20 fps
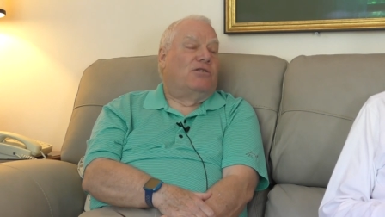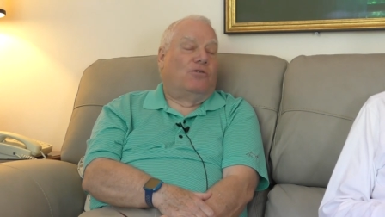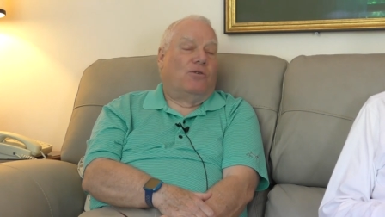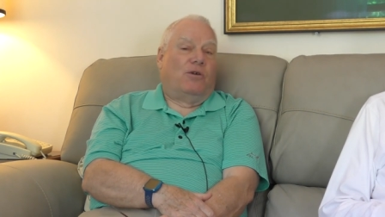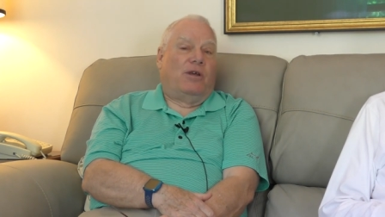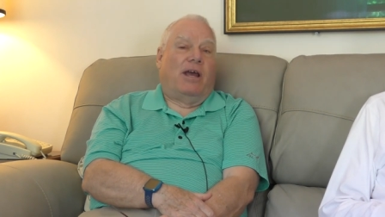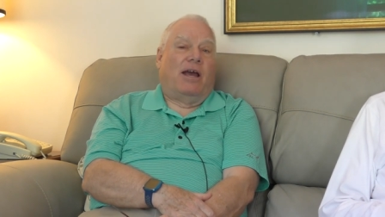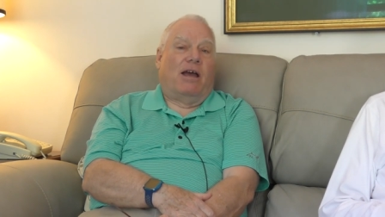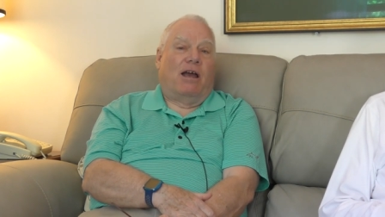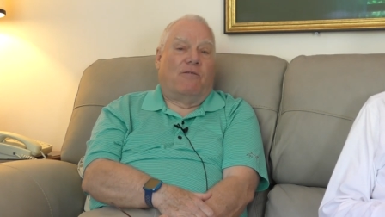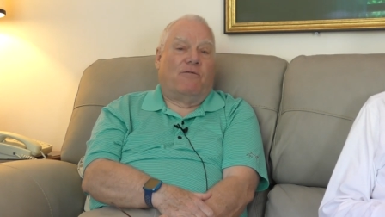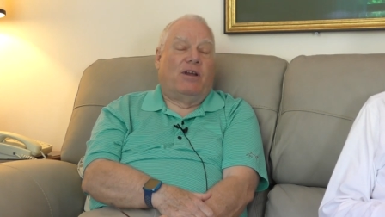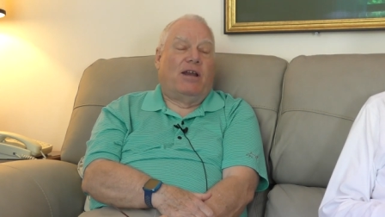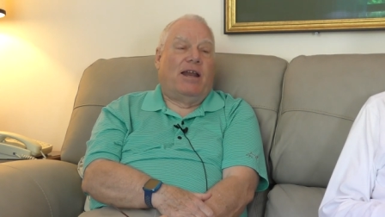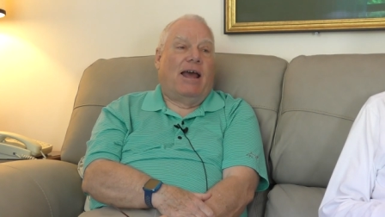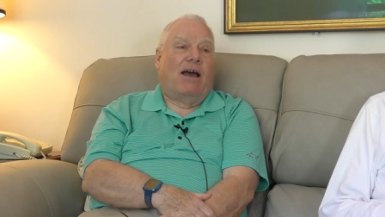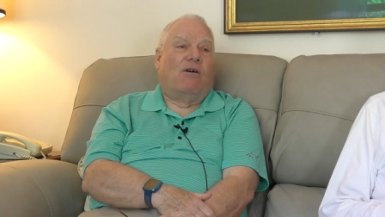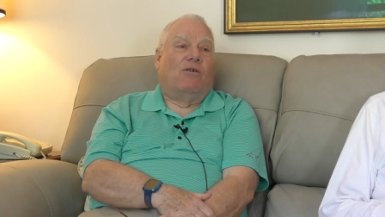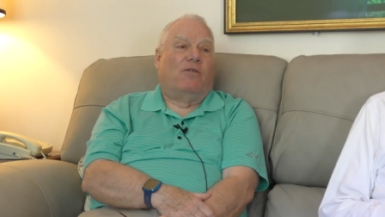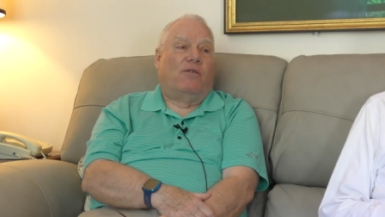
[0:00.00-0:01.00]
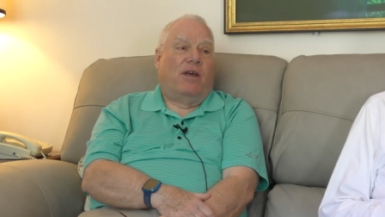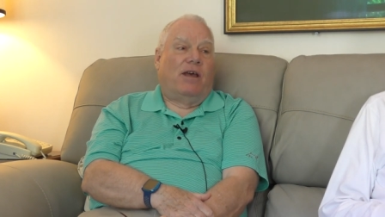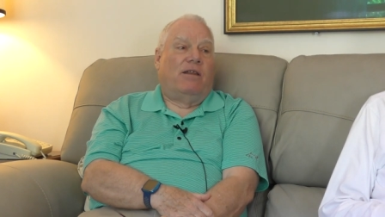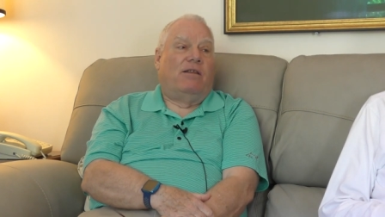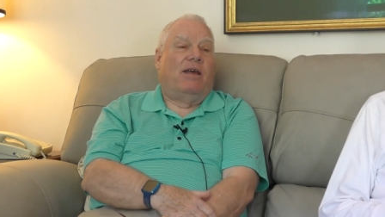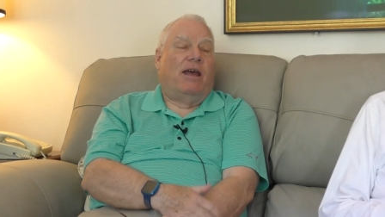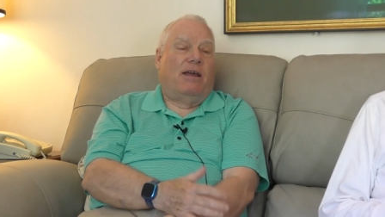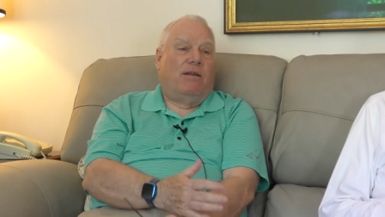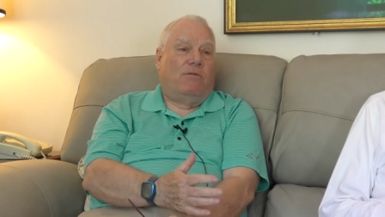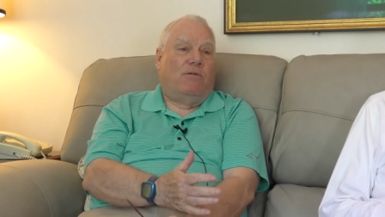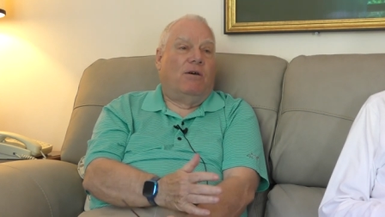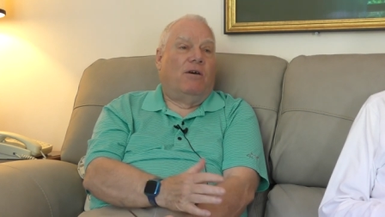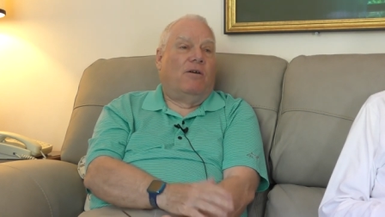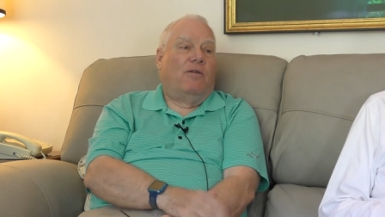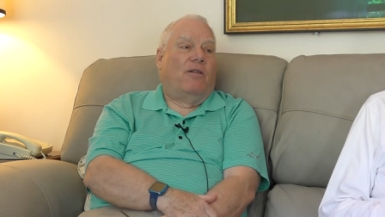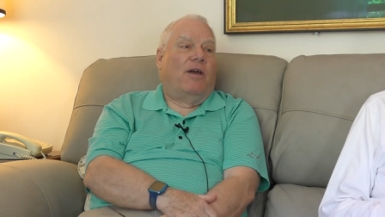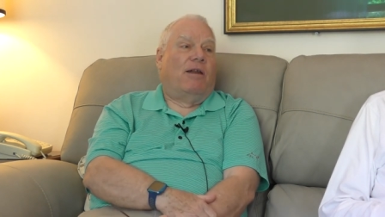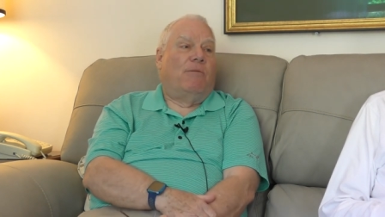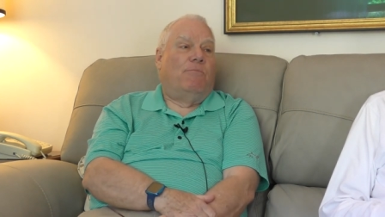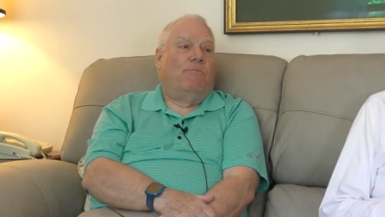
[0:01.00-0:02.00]
So yeah, every now and then they
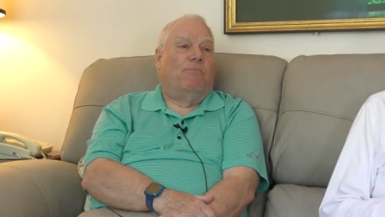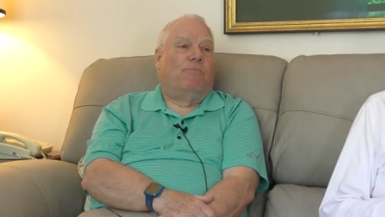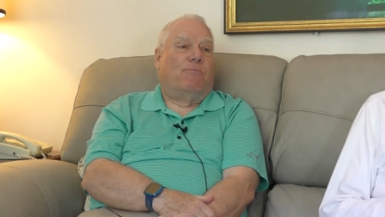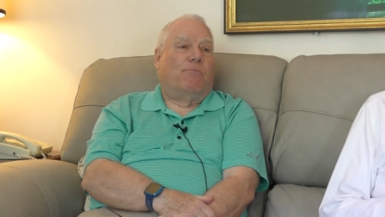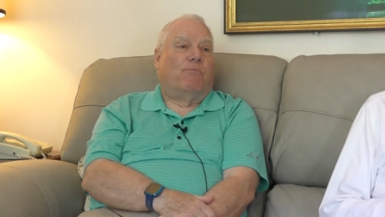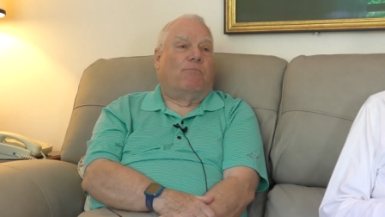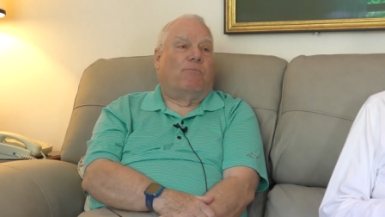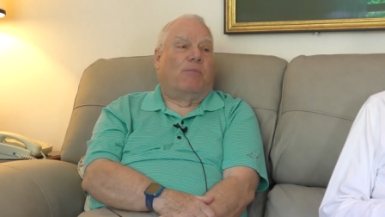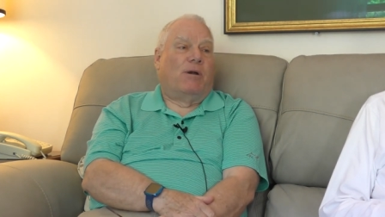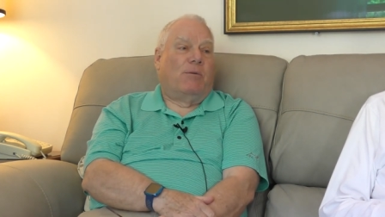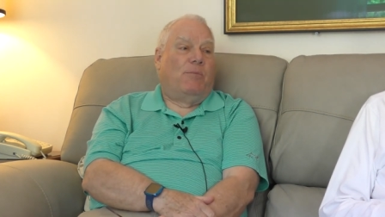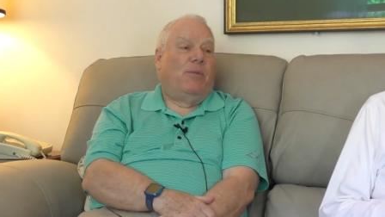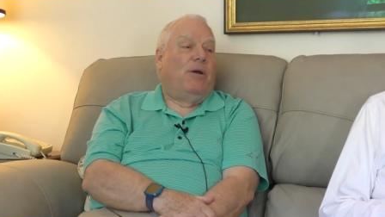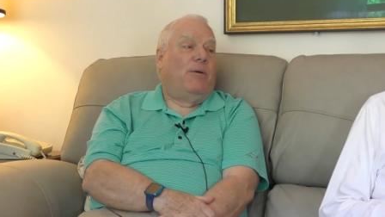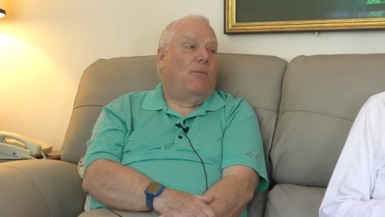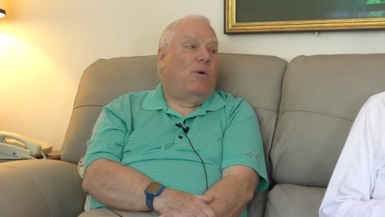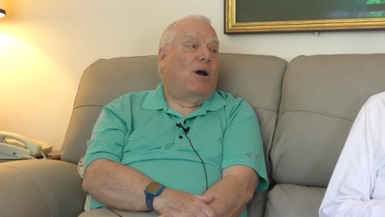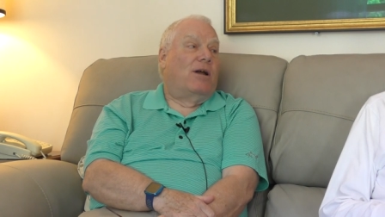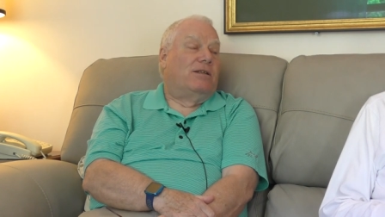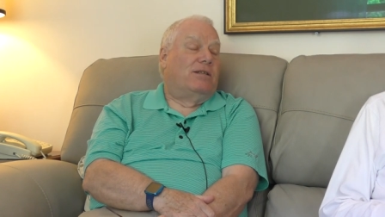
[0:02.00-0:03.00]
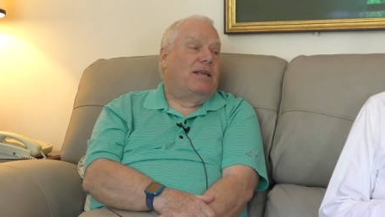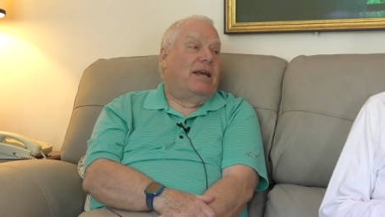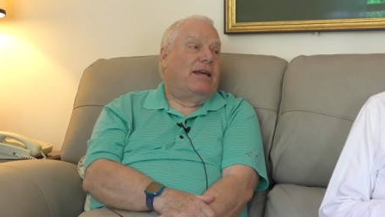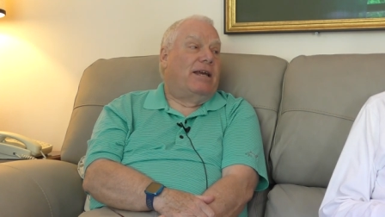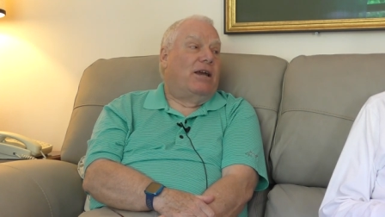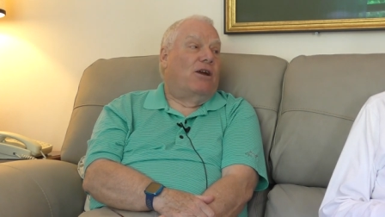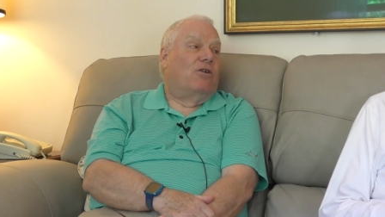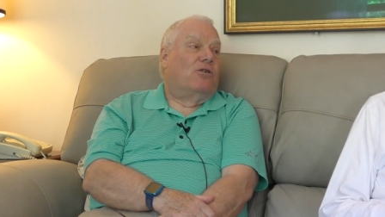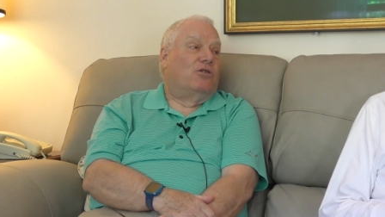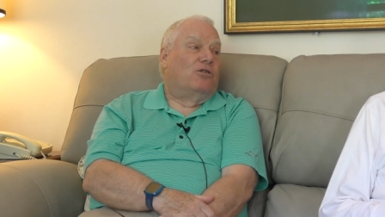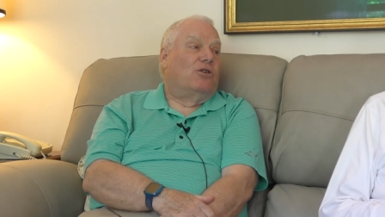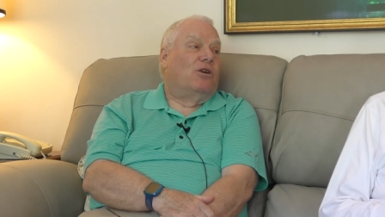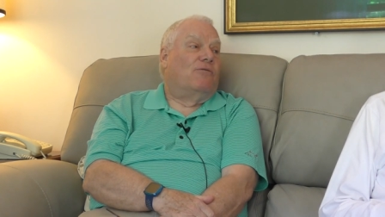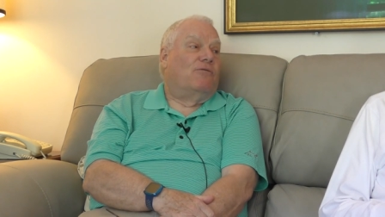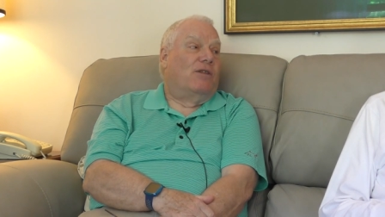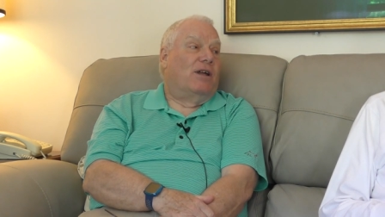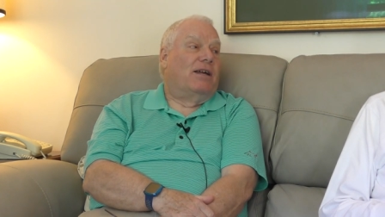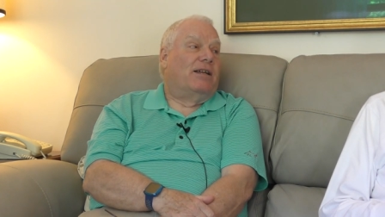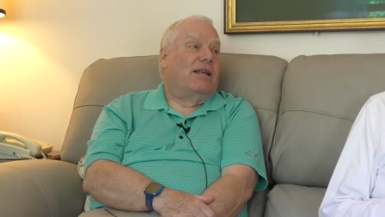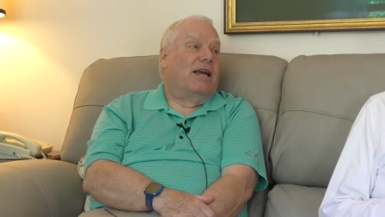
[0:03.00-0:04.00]
they bring people out to take care of stuff
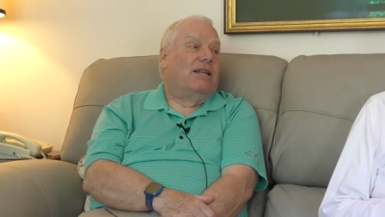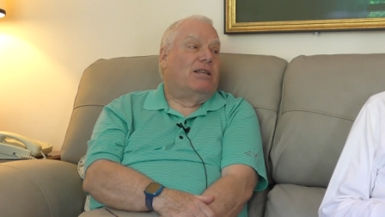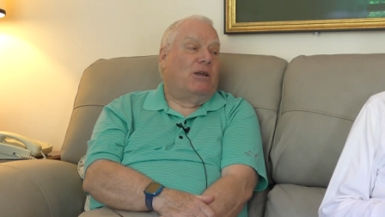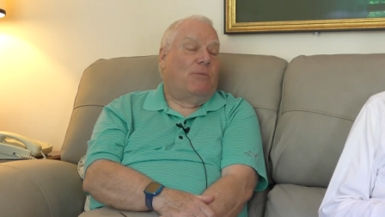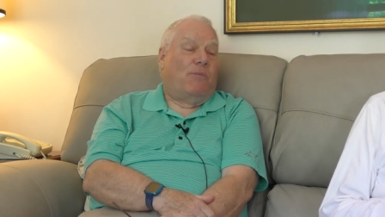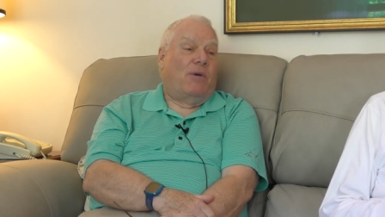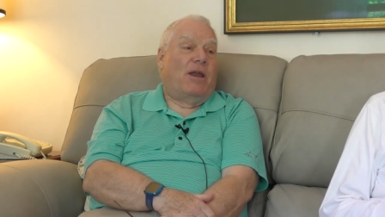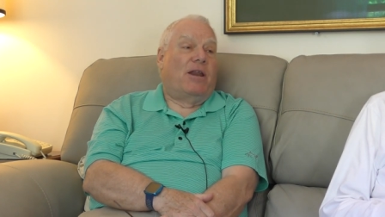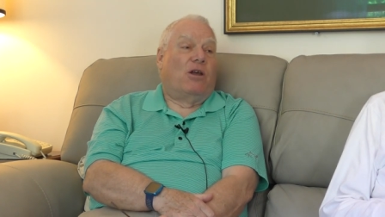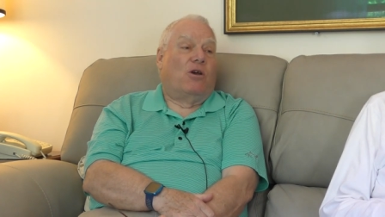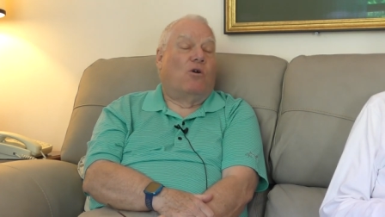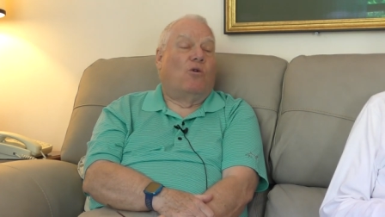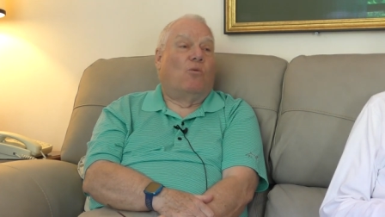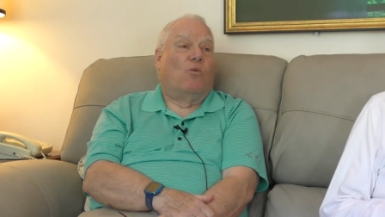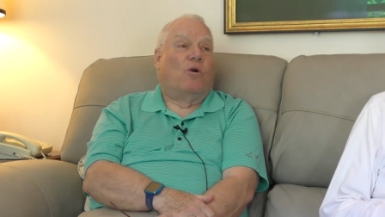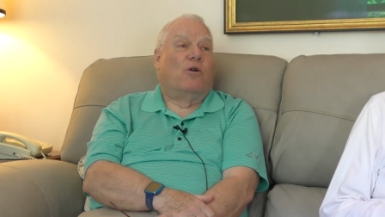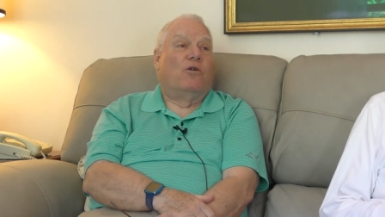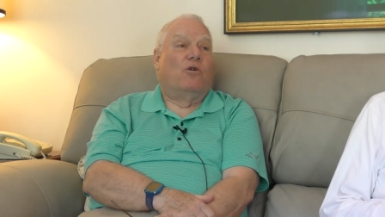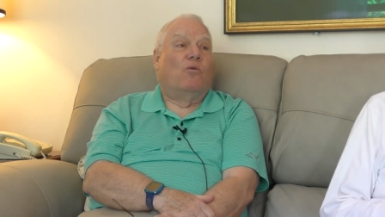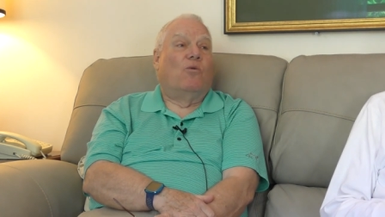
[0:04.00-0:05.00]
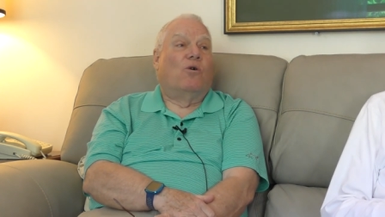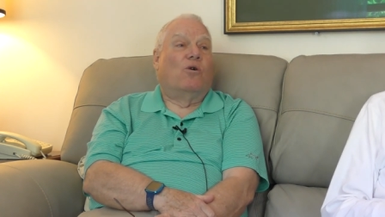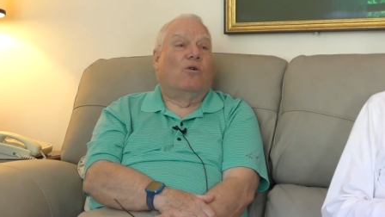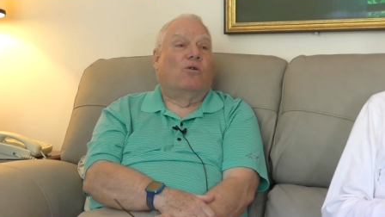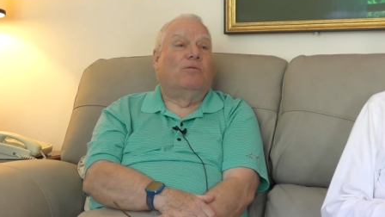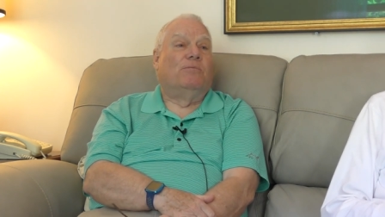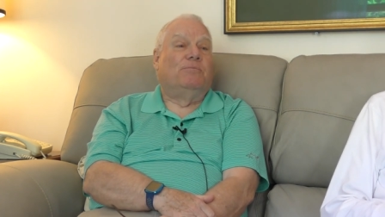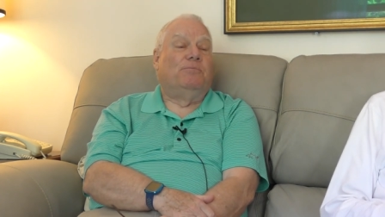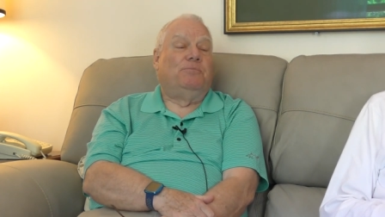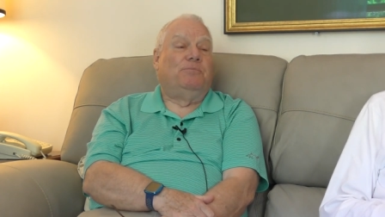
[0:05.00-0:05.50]
like that, depending on where you were.